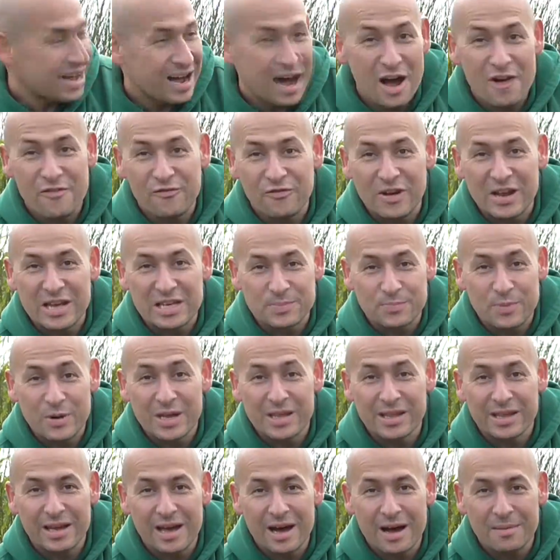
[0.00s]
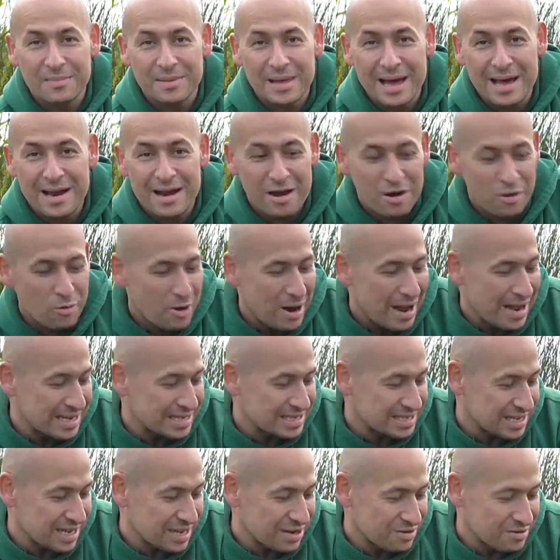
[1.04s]
hopefully it's bringing the carp down our way.
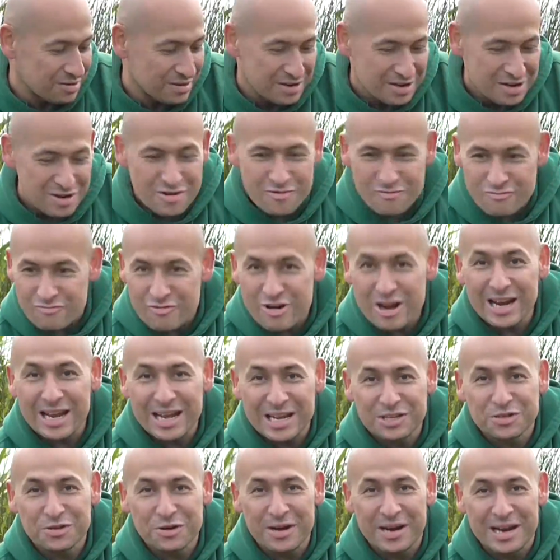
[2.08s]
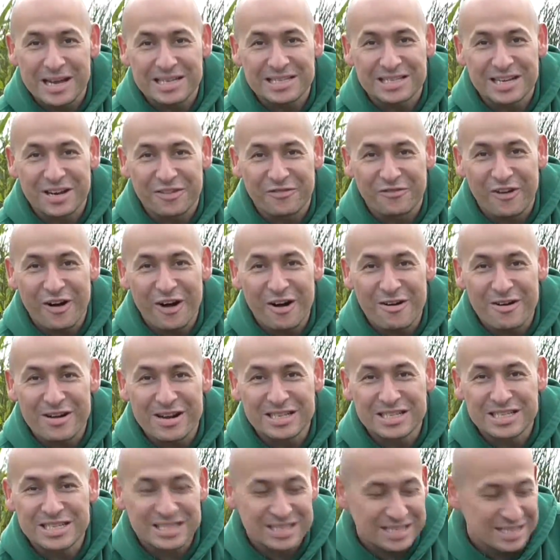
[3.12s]
So really enjoyed it so far, and
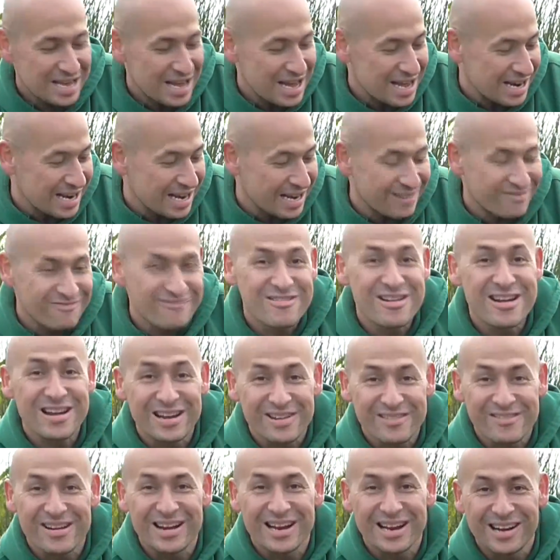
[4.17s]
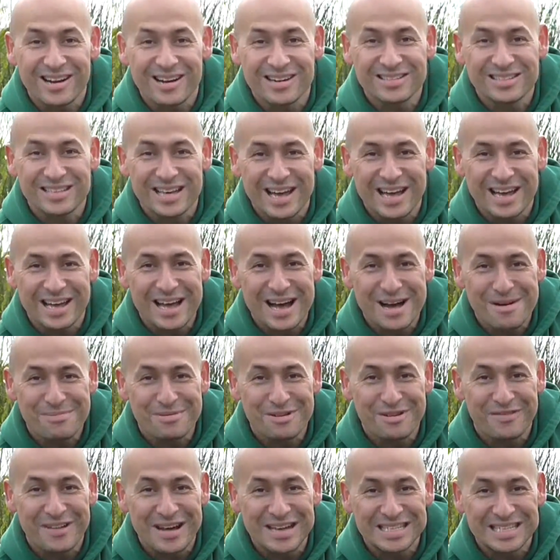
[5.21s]
it's certainly really nice to get a
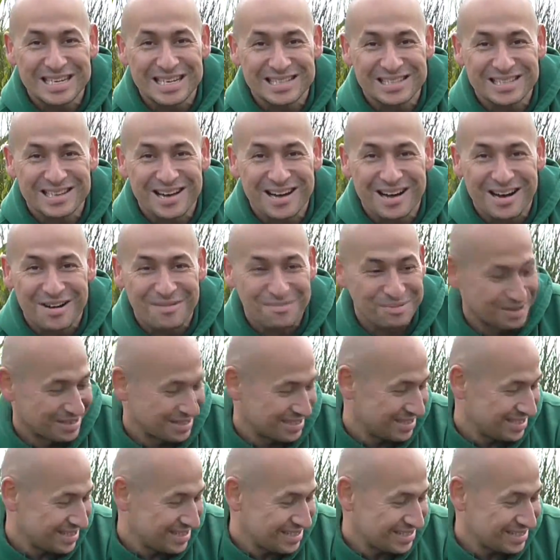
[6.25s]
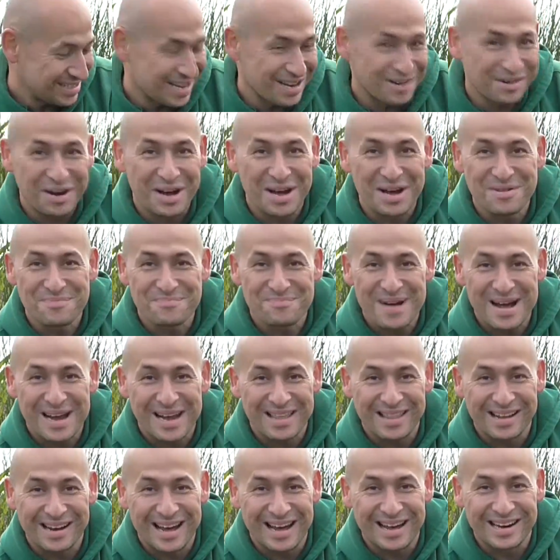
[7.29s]
couple of Essex carp. So back
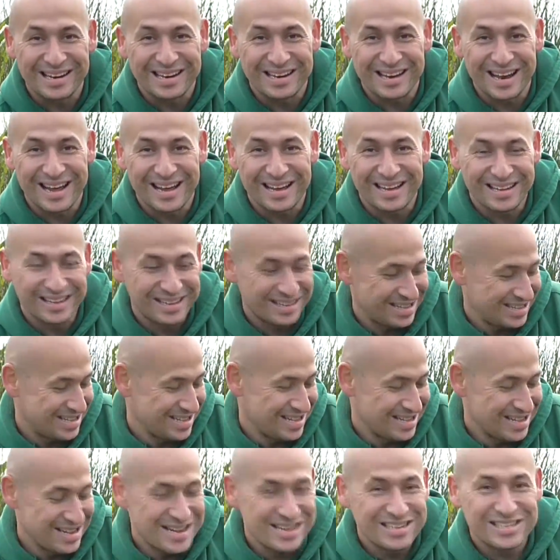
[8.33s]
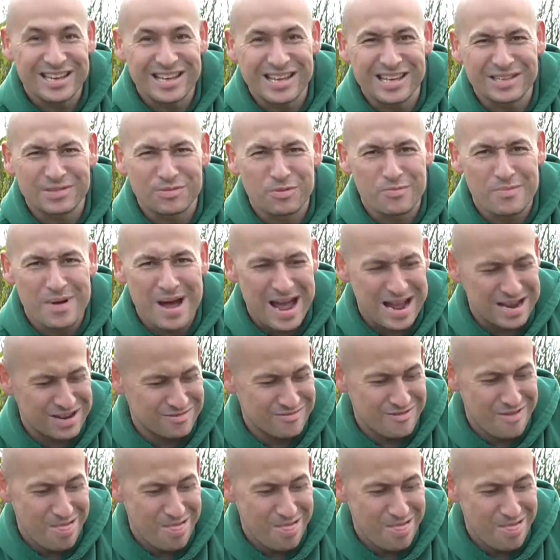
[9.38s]
of the landing net. Let's get this one back.